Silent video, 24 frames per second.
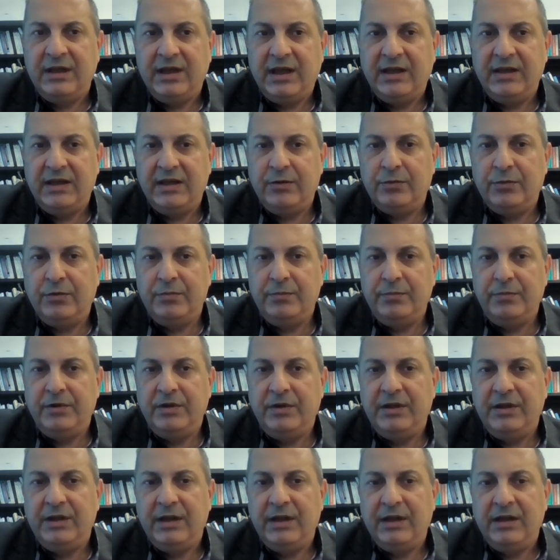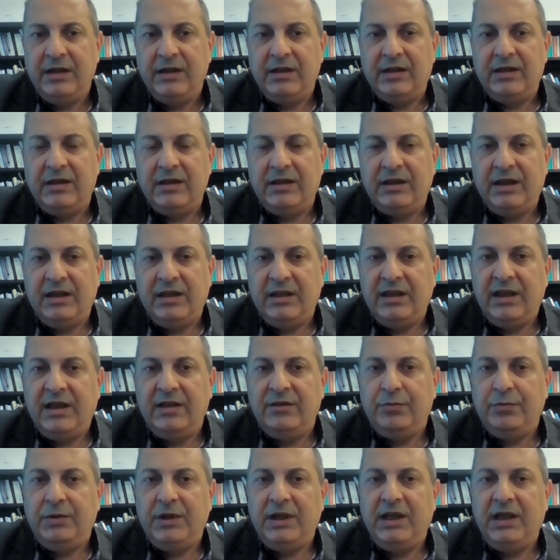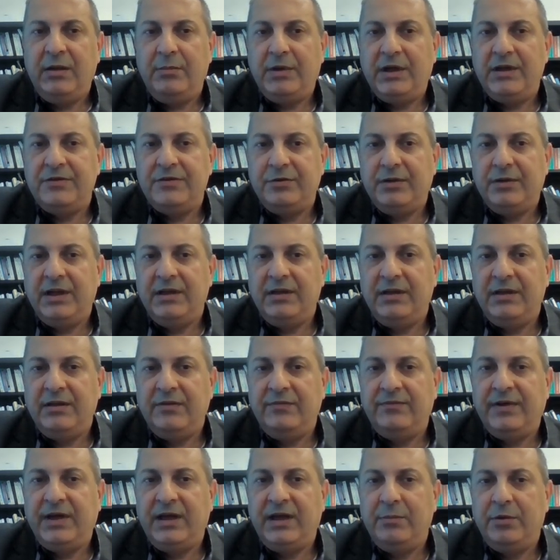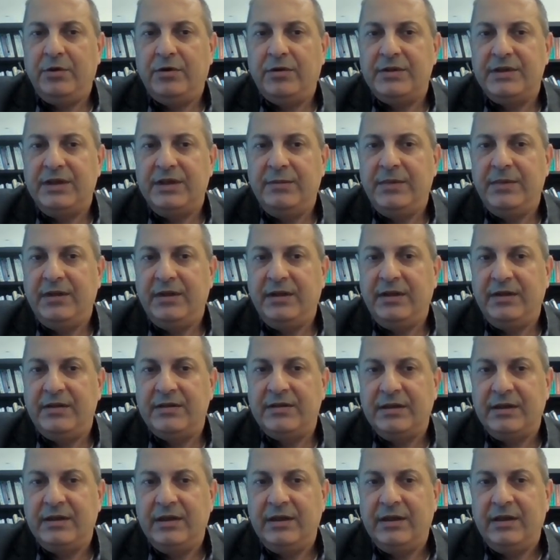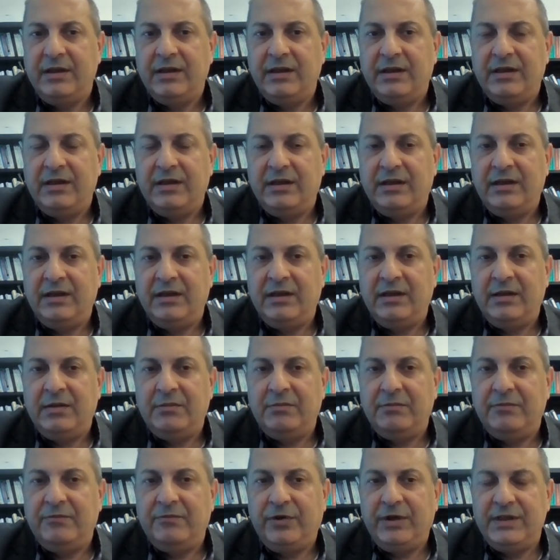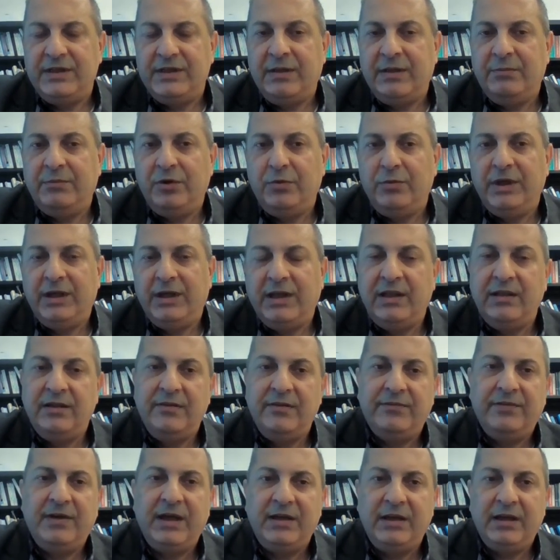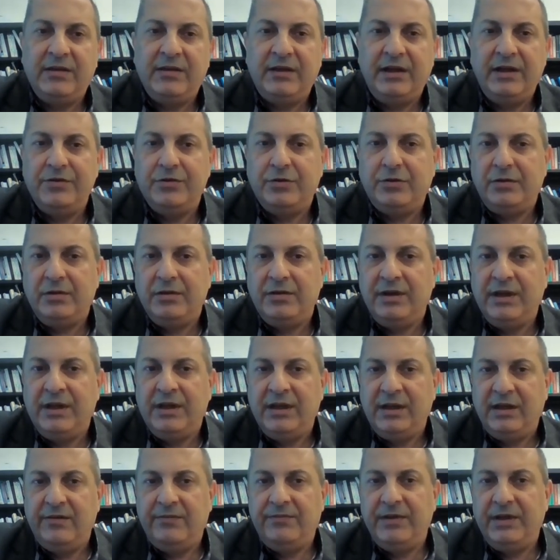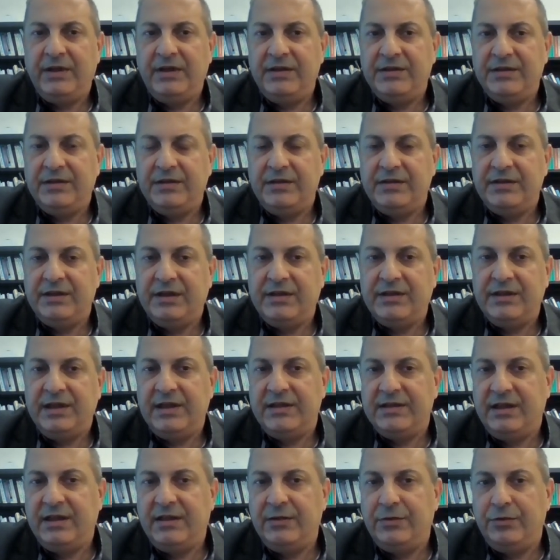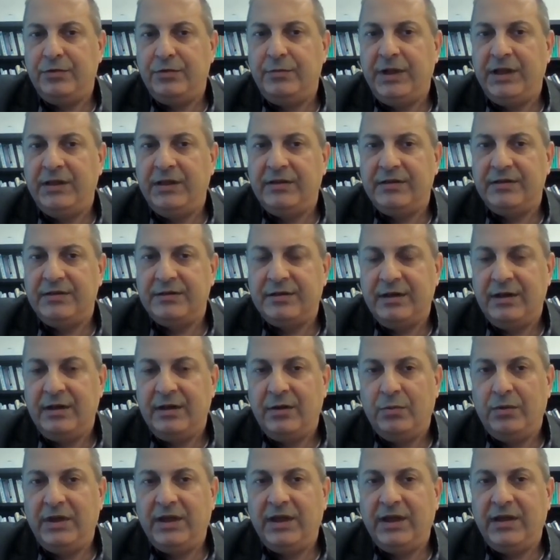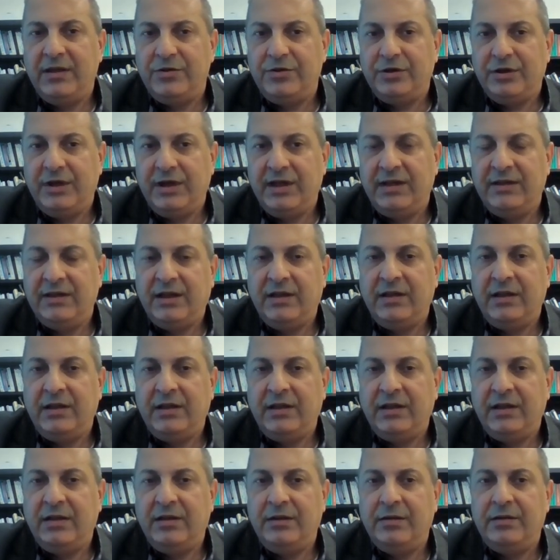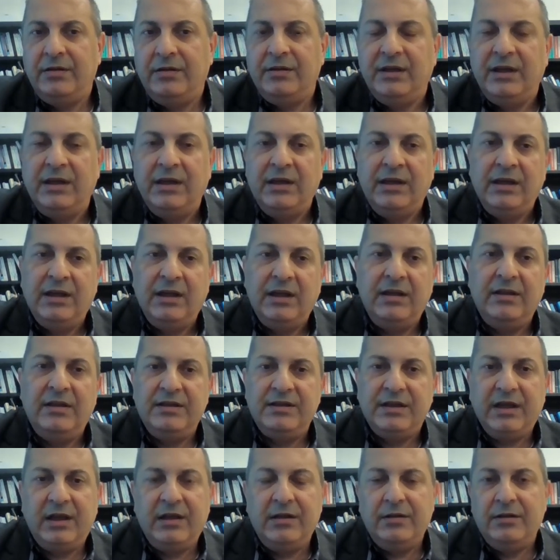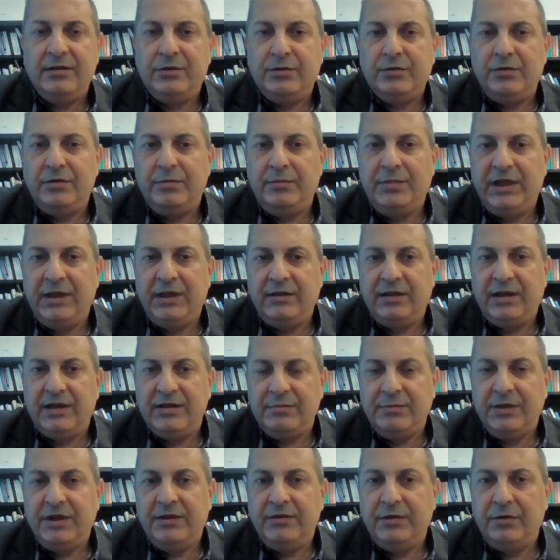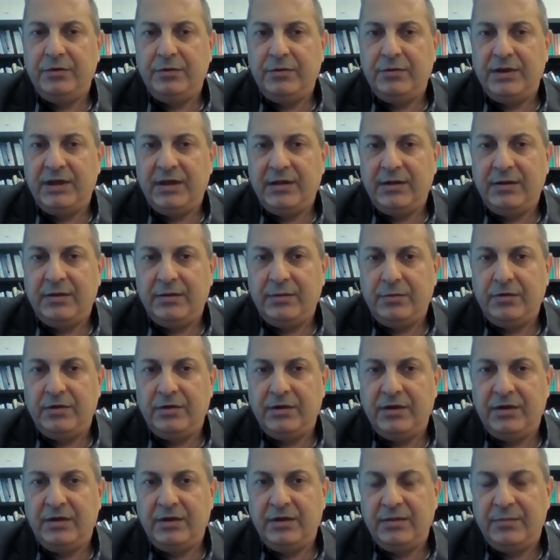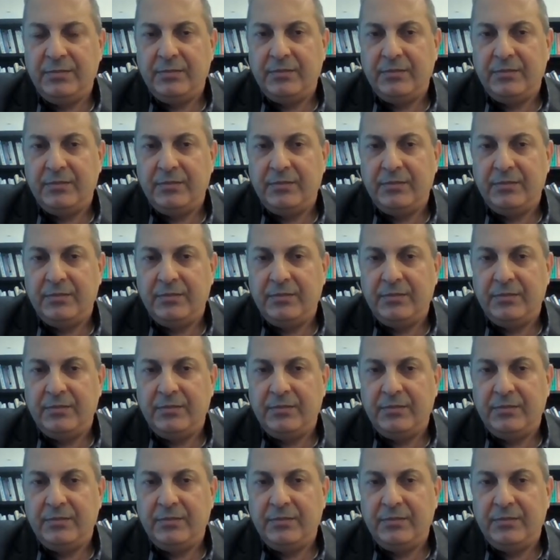and equipment, and that will help us to identify proximities. For example, we can define a threshold. If the distance is less than 2 meters, we can generate an alert, and this alert could be transmitted to the worker